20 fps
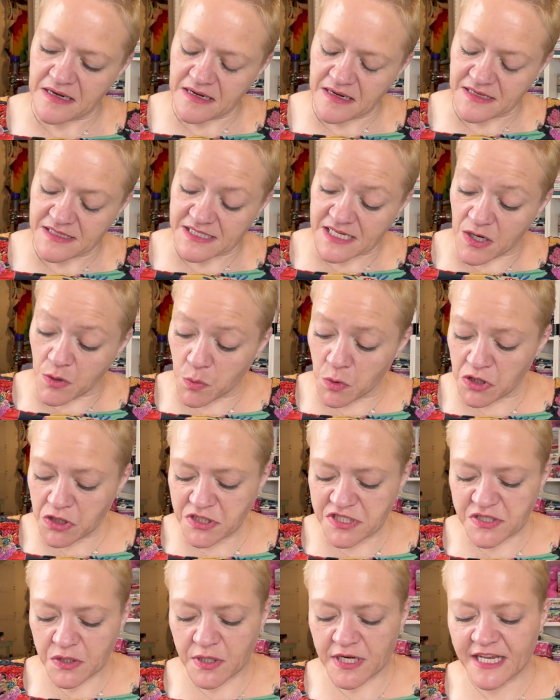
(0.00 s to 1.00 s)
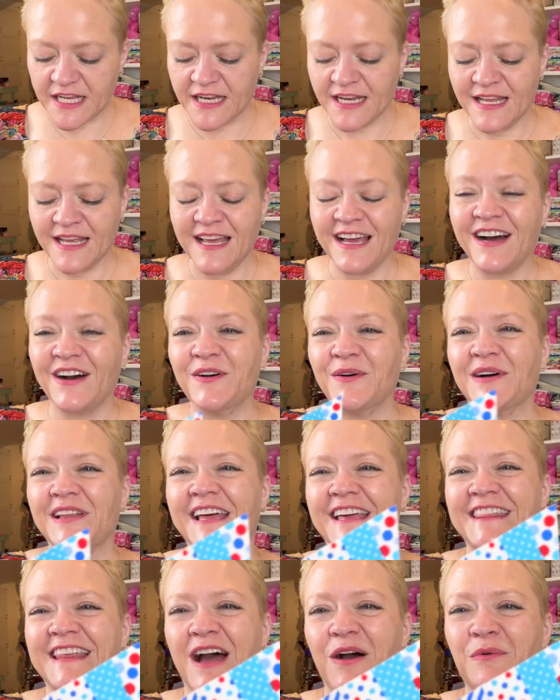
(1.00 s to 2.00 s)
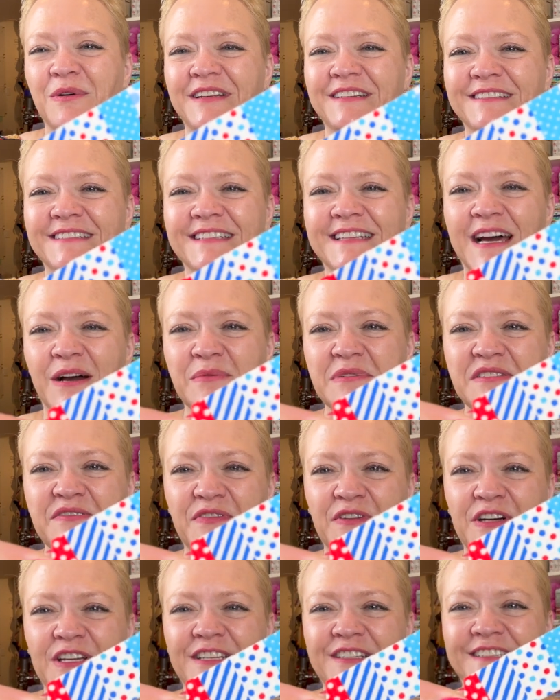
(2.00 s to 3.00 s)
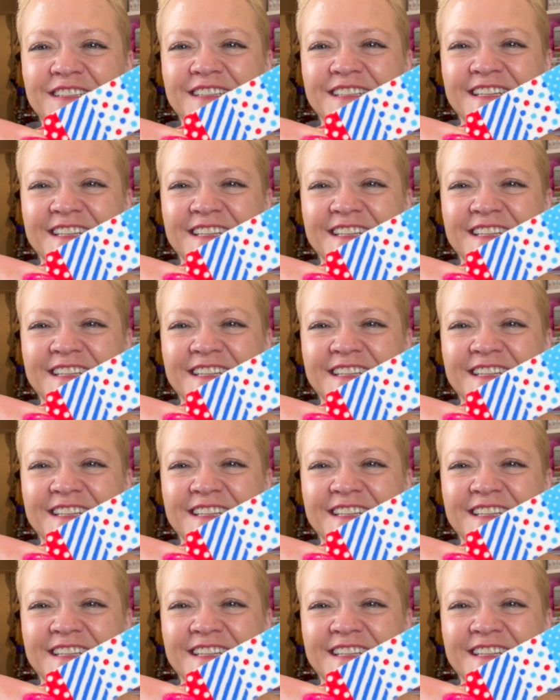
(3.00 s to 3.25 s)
it's got words on it. Oh, I like that one. That one's fun.